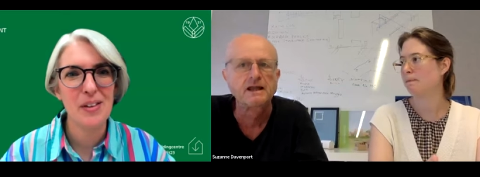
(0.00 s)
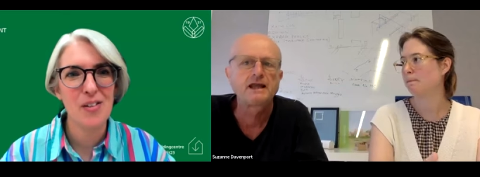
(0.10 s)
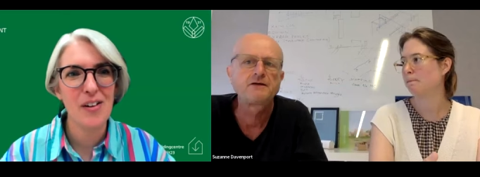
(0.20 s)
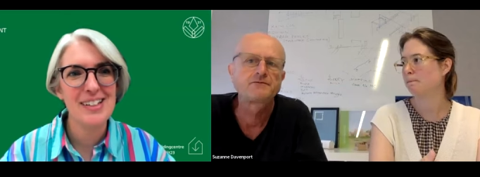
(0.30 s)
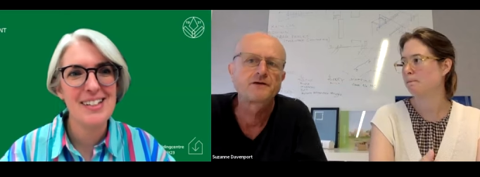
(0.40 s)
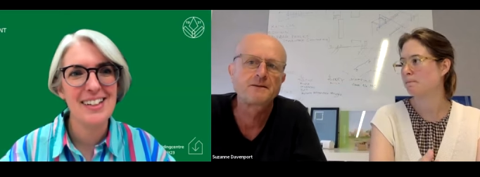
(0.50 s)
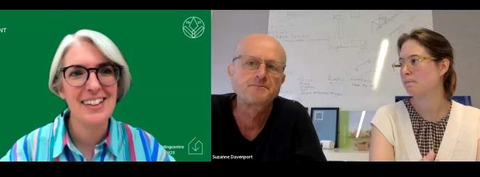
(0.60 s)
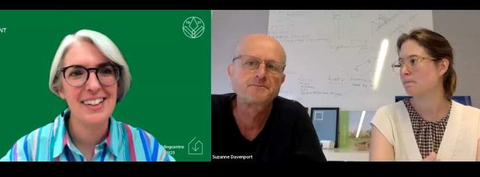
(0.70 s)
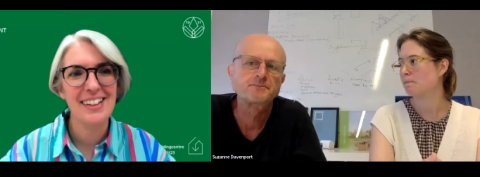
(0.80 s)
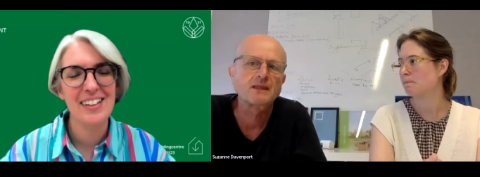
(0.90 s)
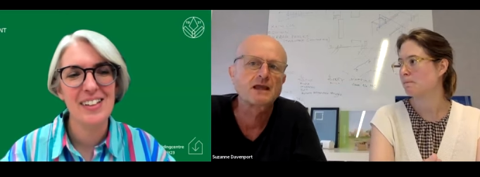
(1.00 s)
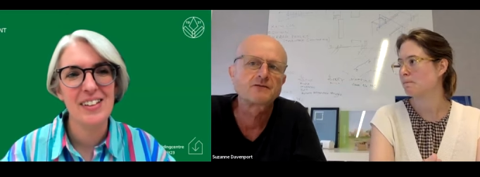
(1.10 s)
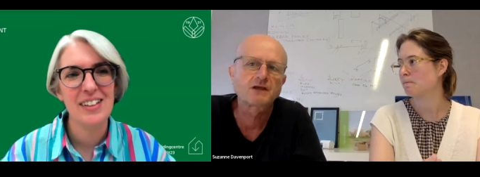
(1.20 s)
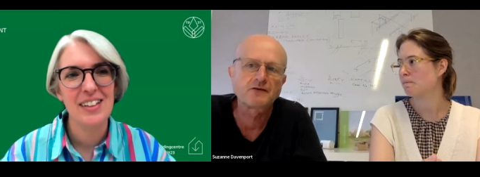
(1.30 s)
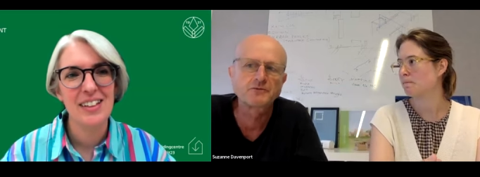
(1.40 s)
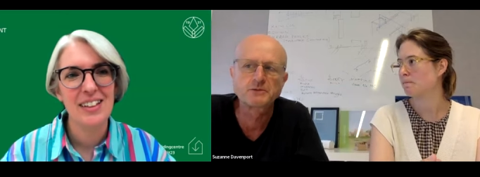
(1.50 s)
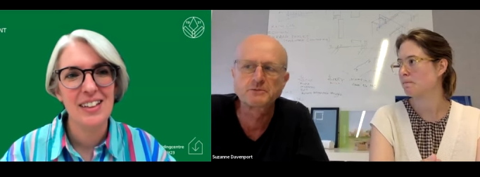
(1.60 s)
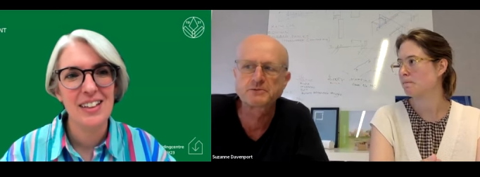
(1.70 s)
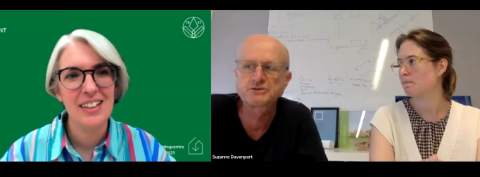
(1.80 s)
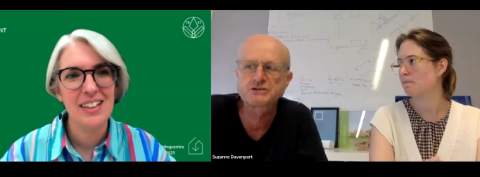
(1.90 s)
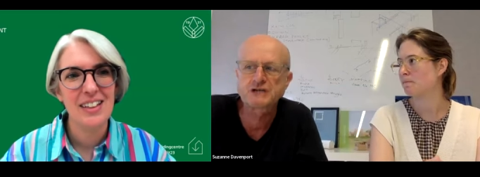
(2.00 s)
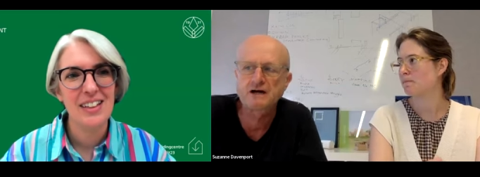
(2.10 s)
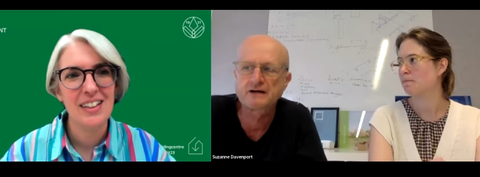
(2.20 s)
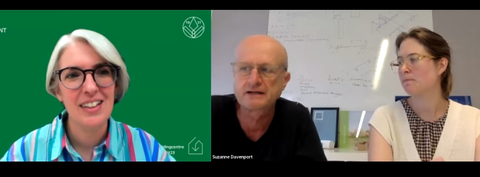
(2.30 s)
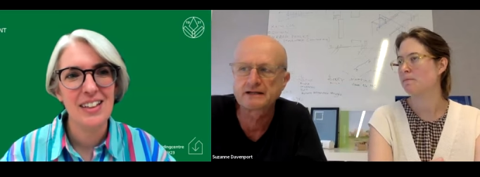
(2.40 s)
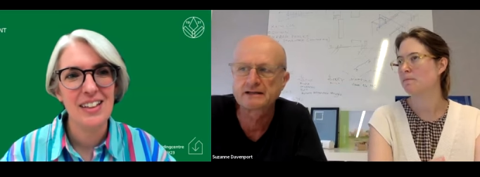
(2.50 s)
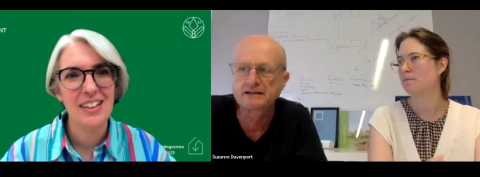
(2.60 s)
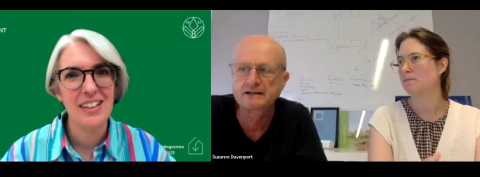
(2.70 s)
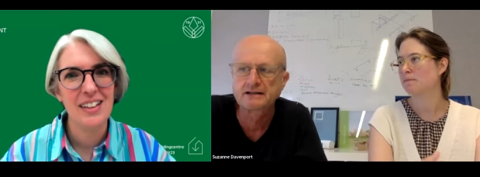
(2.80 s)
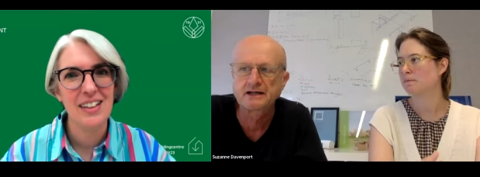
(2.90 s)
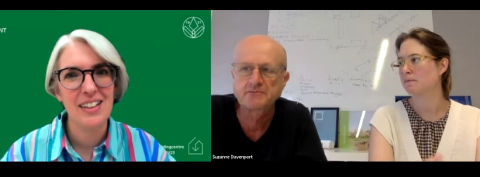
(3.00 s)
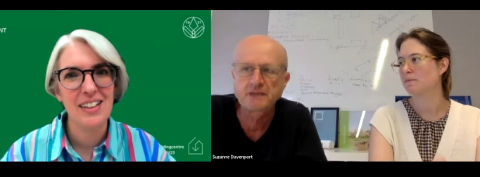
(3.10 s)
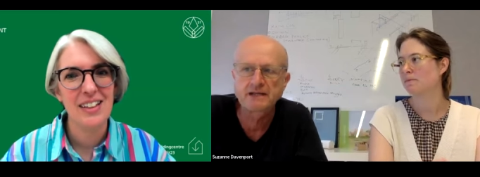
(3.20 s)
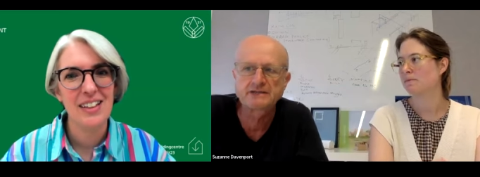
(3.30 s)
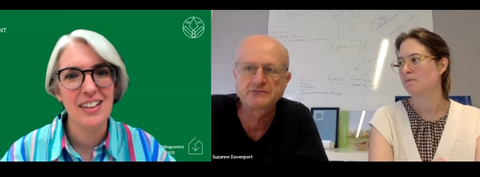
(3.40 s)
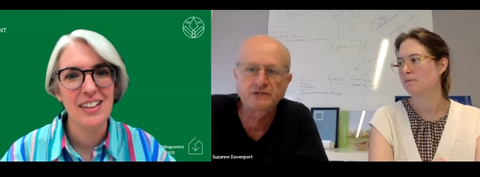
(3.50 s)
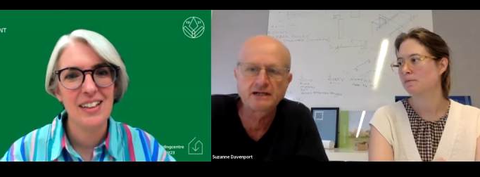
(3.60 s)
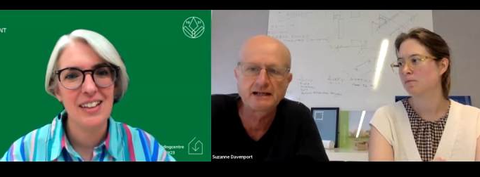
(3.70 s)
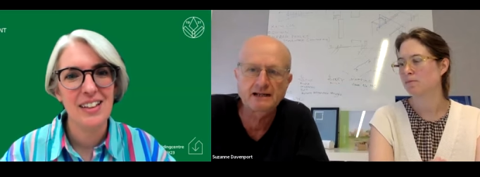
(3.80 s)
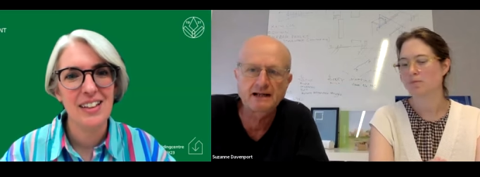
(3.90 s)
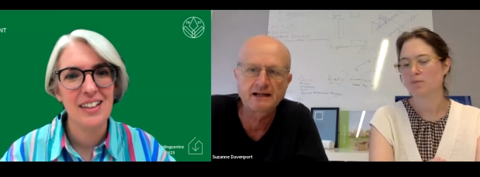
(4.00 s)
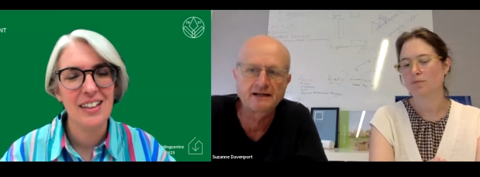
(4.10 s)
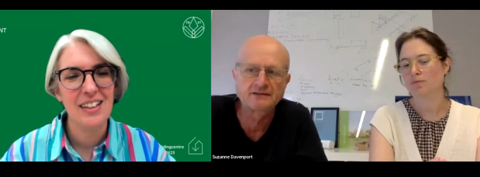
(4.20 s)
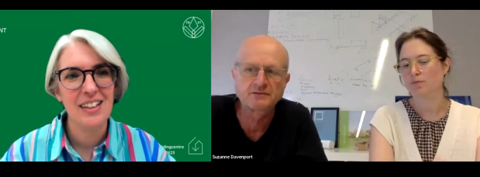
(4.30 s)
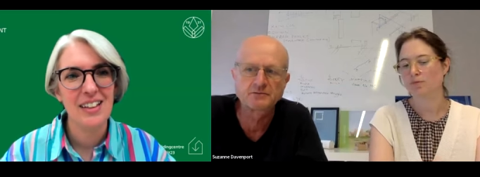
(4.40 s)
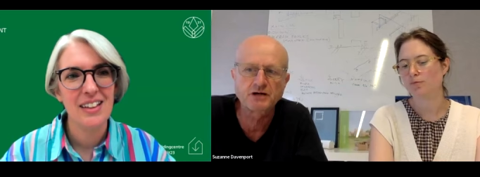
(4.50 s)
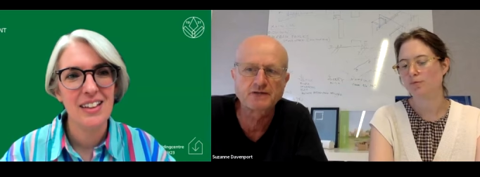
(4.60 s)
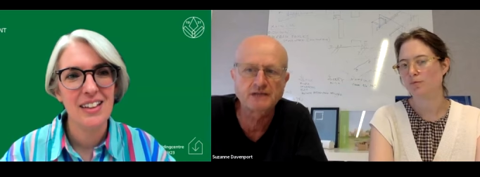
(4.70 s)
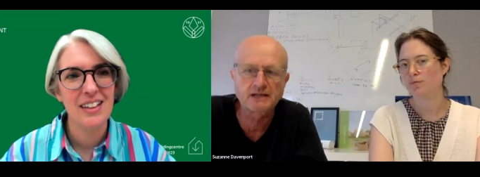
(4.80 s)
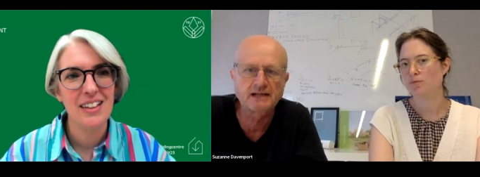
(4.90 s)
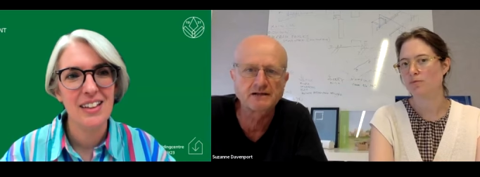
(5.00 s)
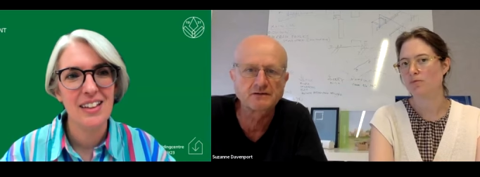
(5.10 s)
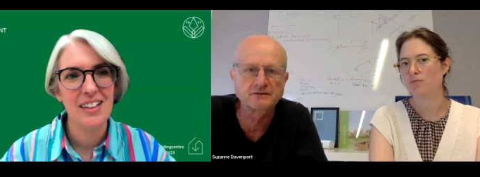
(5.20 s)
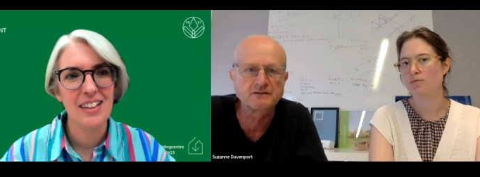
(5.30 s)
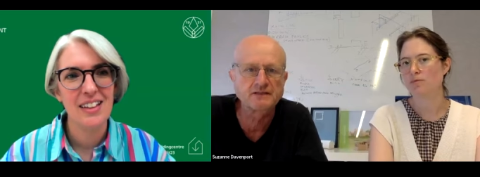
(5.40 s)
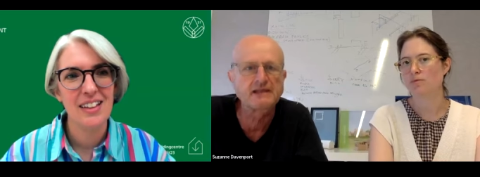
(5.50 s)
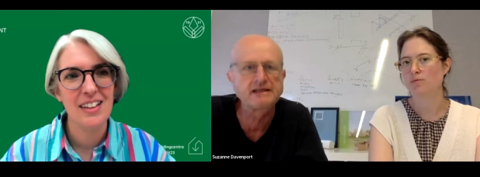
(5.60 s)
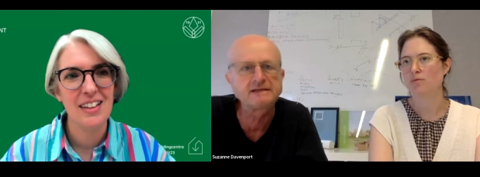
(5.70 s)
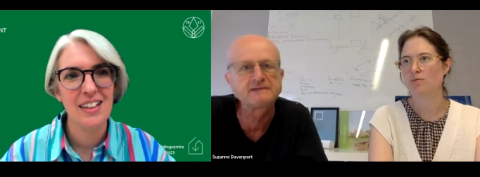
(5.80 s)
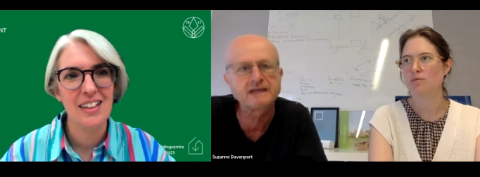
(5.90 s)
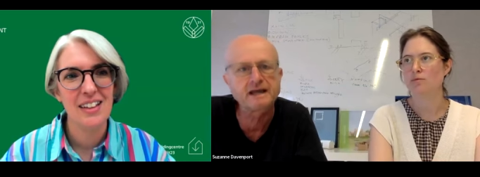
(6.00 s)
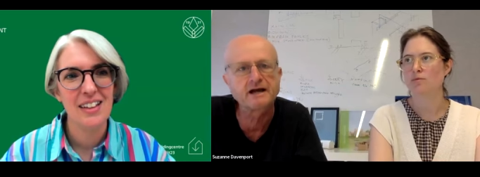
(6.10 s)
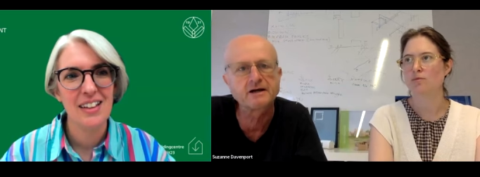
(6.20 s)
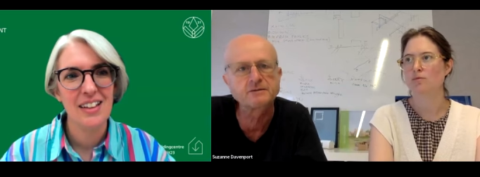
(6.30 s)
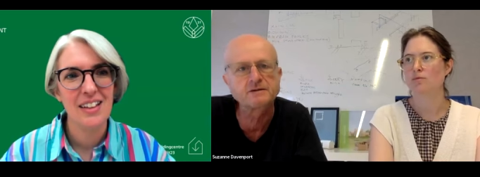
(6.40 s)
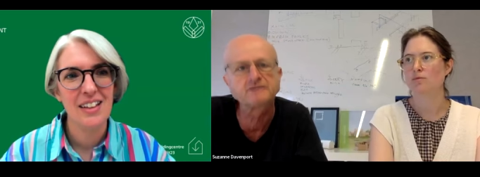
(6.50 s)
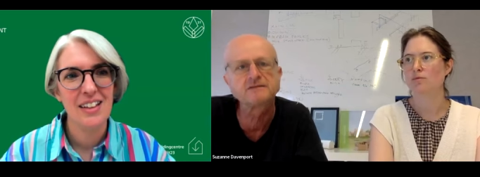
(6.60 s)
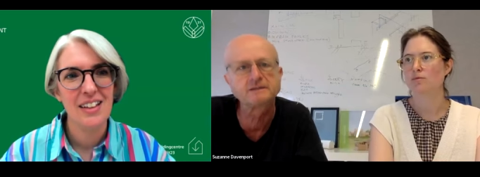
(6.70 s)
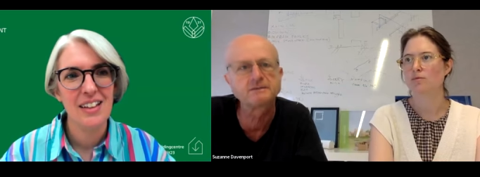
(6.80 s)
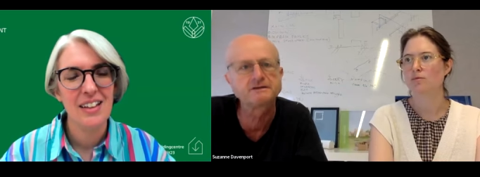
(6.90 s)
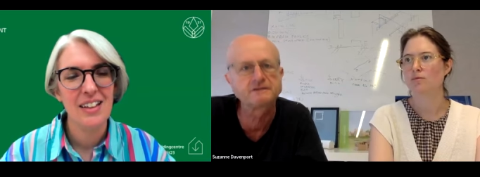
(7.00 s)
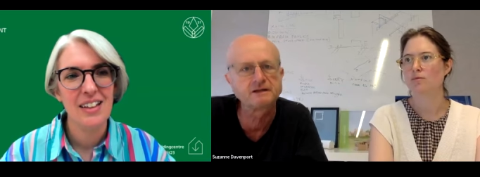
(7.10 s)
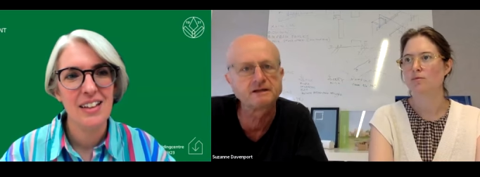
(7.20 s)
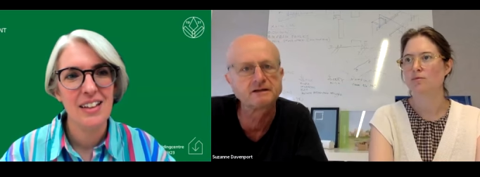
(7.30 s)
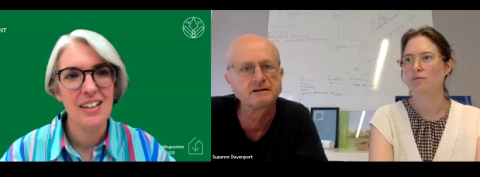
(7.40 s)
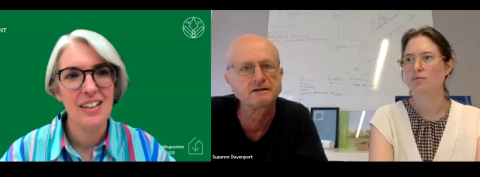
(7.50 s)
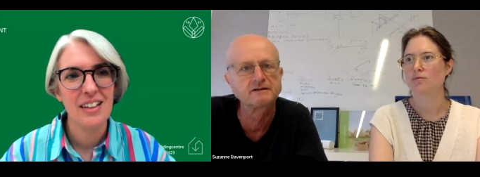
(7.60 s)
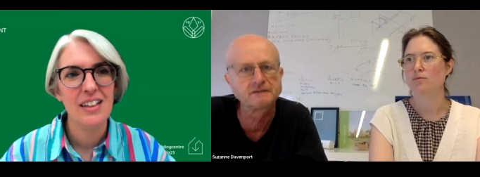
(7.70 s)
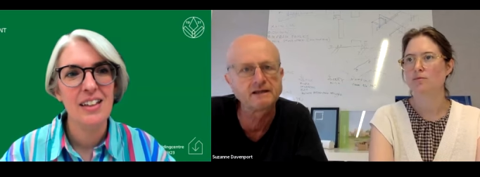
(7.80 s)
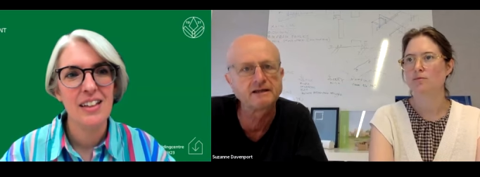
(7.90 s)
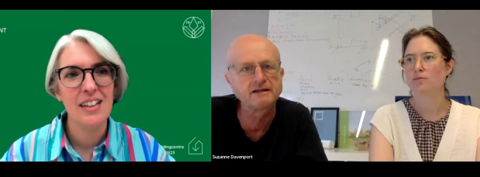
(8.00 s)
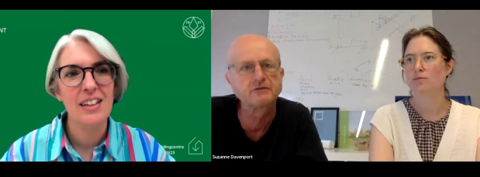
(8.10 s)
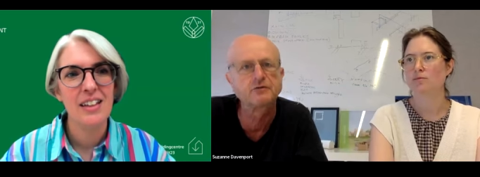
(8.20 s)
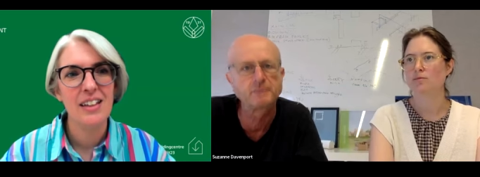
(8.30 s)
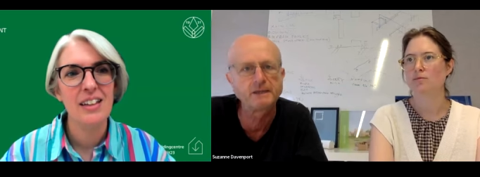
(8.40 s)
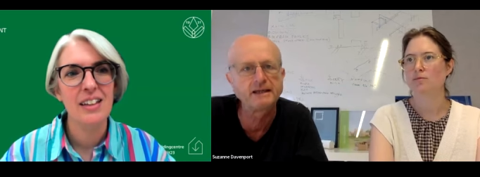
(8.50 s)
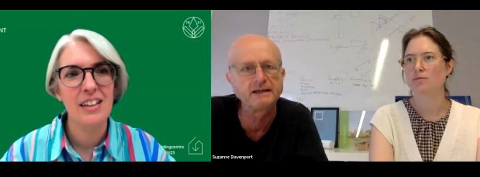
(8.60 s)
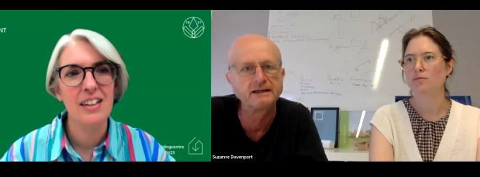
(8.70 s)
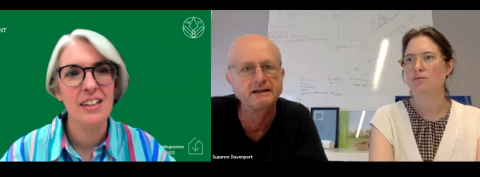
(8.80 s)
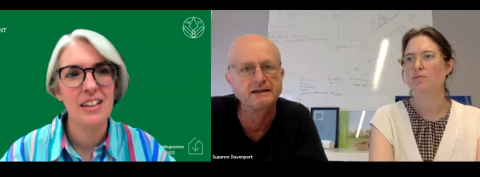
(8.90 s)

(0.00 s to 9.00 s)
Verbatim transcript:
Speaker 1: if um, if government pushed harder and made it really clear to private landlords that they need to get homes up to EPC C or B.